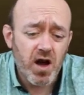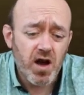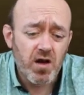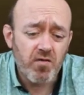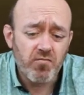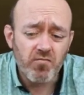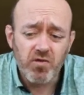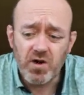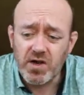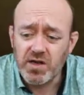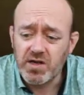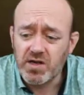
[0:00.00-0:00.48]

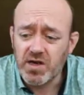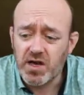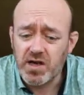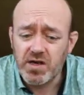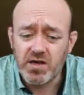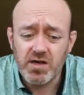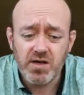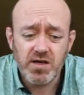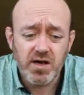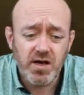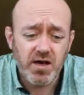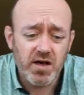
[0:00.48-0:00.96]
Really
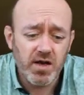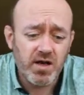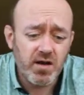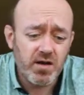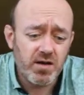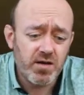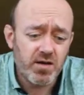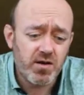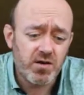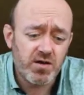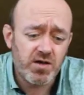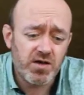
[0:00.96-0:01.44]
tasty,
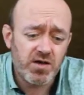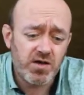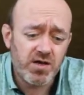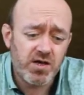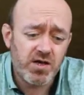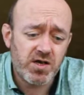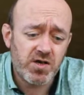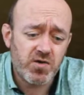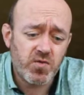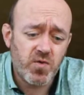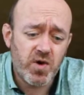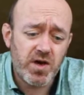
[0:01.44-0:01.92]
nice and
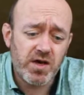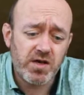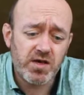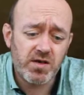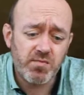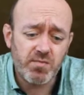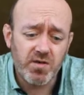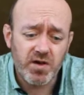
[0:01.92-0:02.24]
sweet,